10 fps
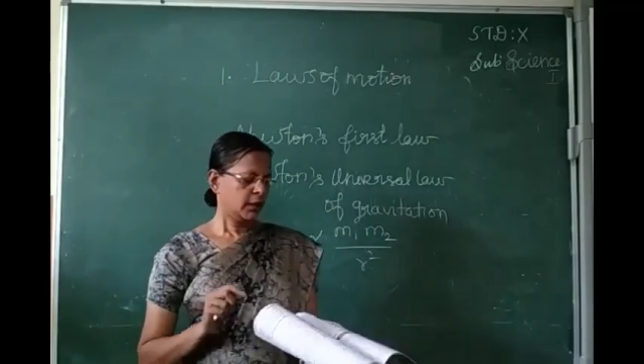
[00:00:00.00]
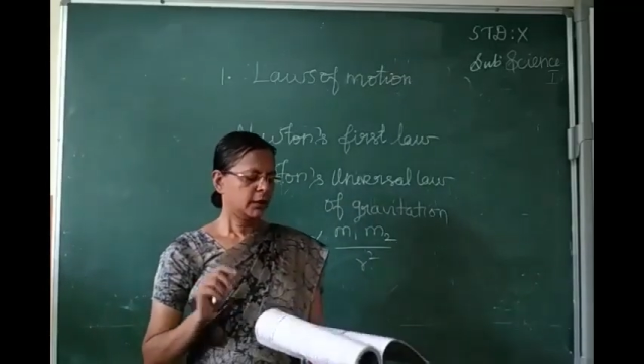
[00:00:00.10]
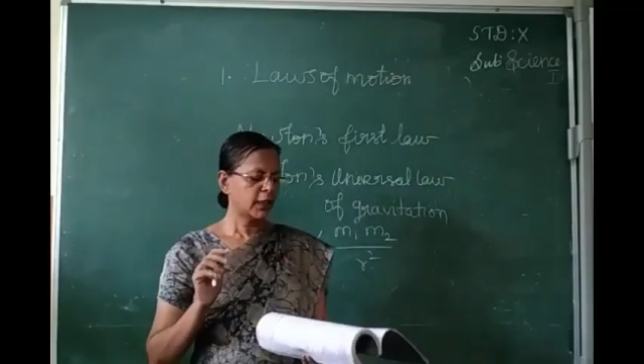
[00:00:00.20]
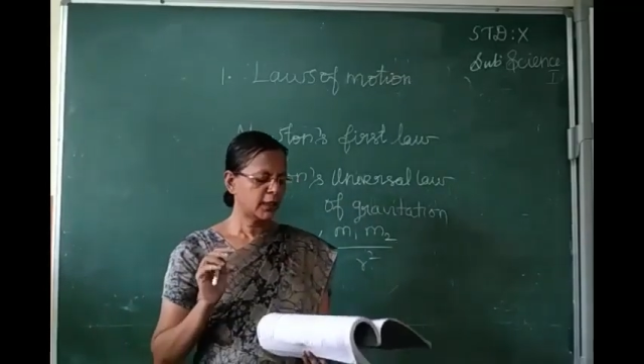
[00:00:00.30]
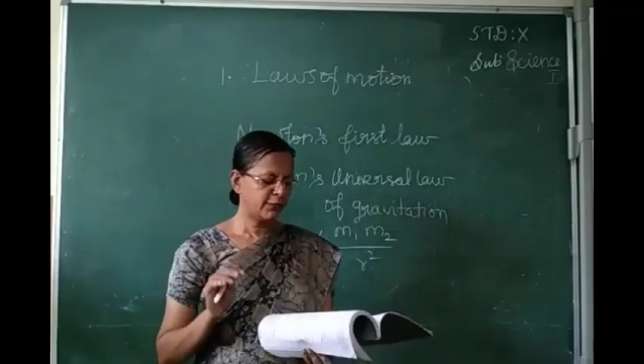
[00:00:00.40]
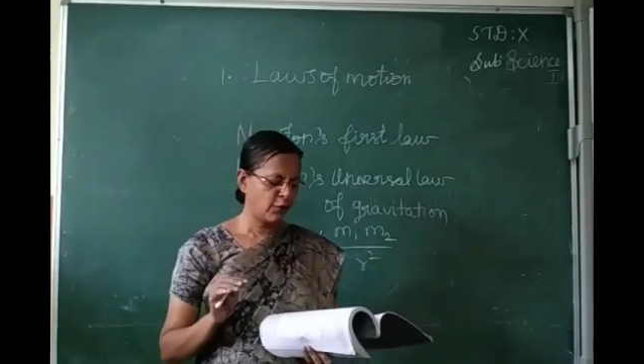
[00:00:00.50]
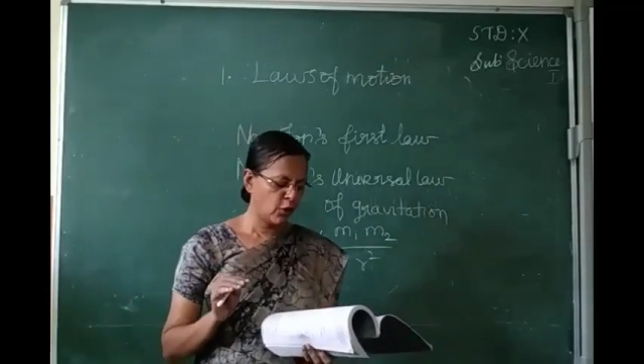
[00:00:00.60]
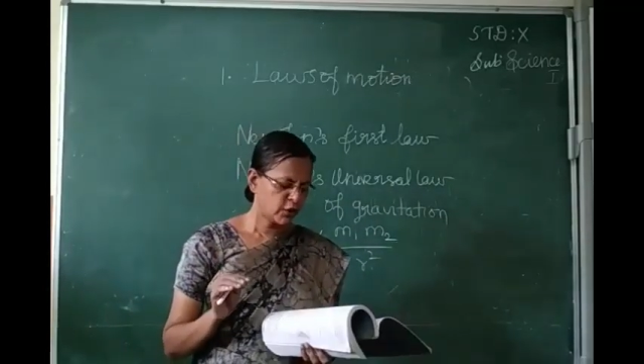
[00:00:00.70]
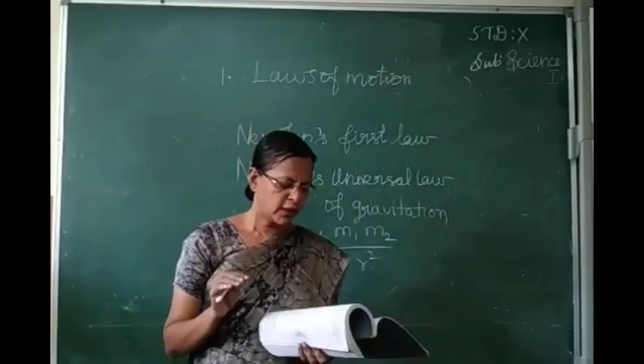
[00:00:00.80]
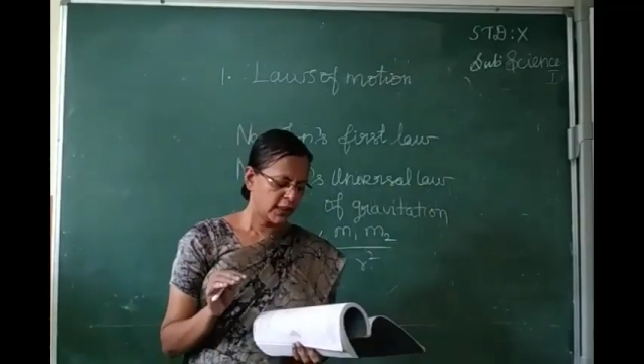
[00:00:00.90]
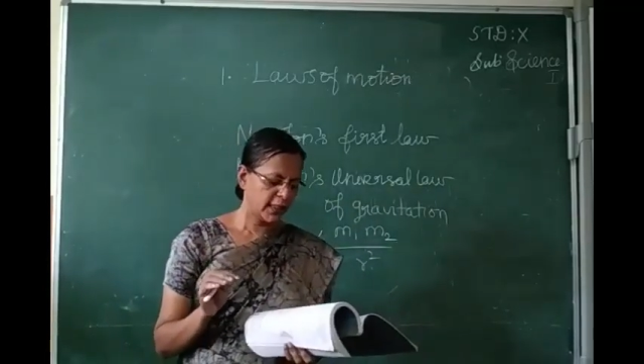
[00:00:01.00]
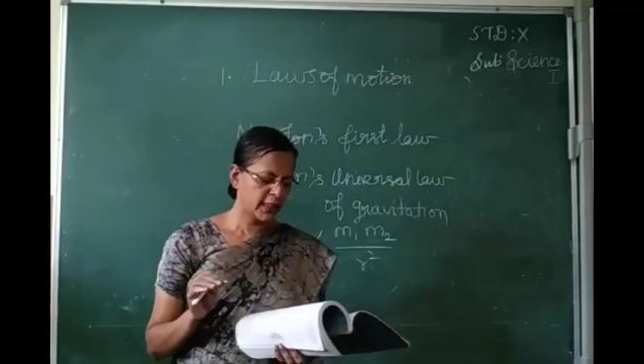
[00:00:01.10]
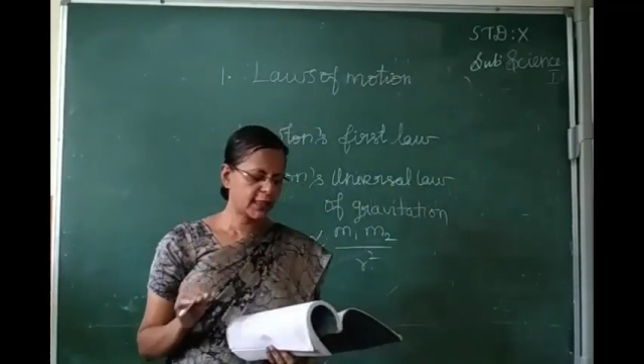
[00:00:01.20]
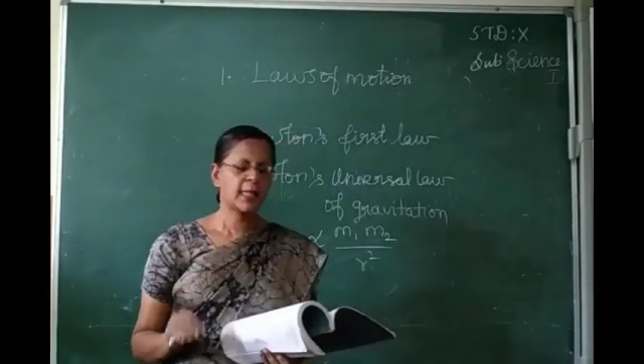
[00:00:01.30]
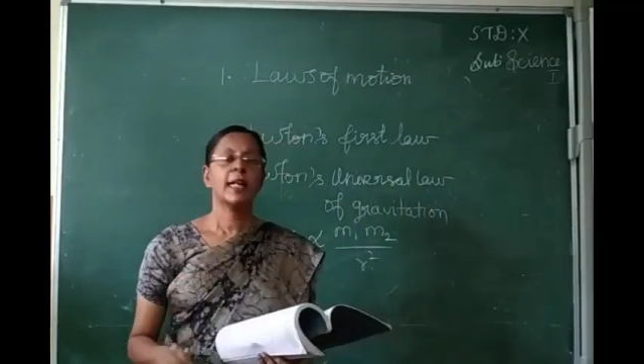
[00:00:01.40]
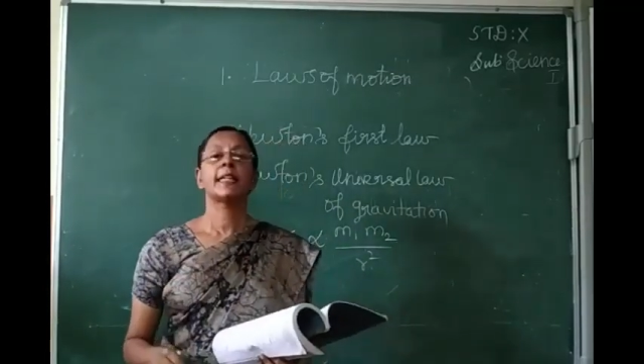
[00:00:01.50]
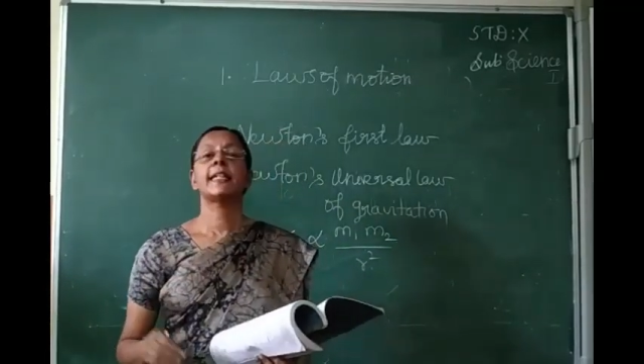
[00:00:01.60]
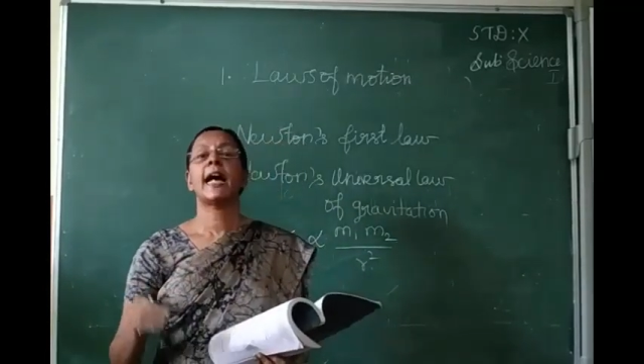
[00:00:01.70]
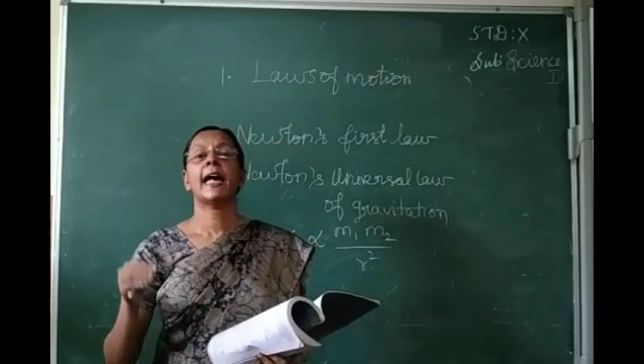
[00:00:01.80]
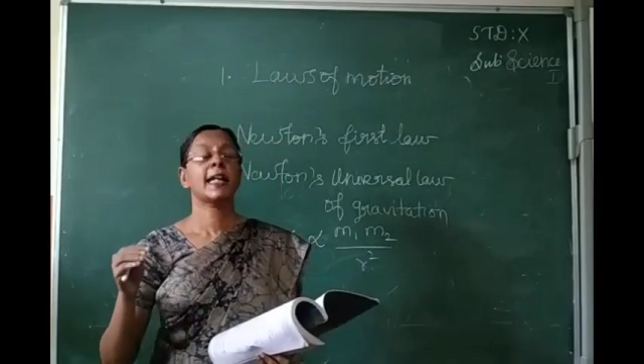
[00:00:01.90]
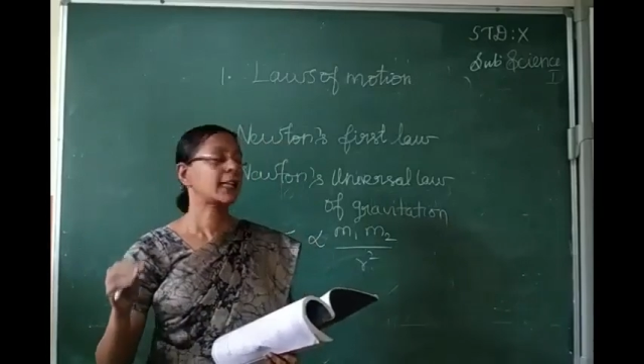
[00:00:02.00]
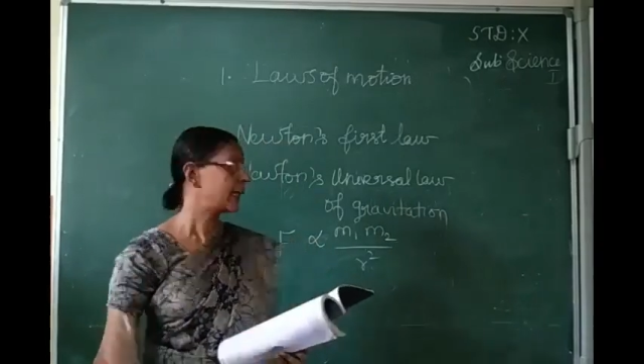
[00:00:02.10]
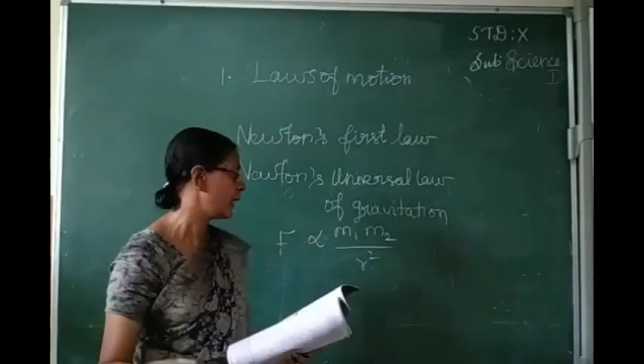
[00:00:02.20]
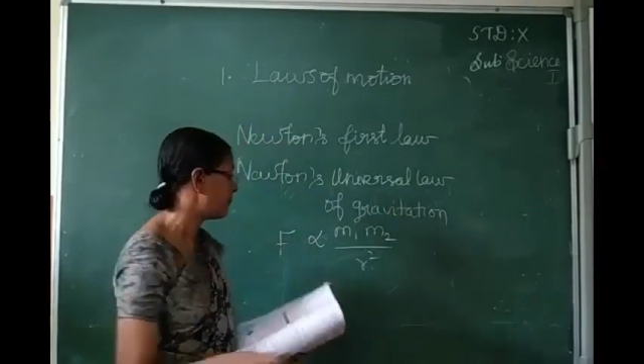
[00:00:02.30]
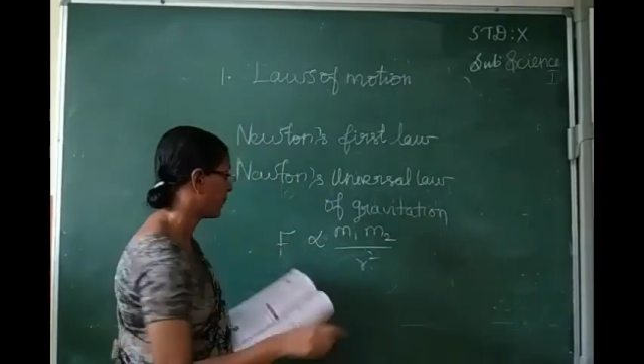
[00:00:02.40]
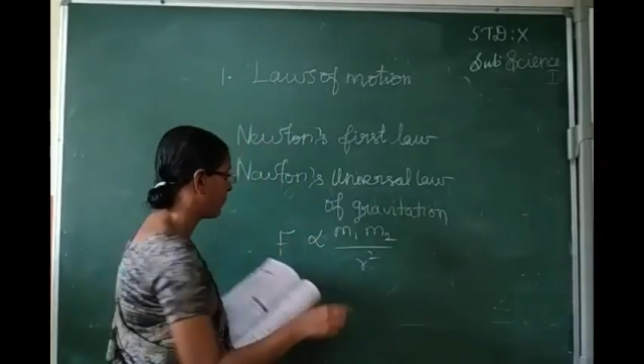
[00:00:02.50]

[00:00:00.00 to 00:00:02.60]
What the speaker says: This force is directly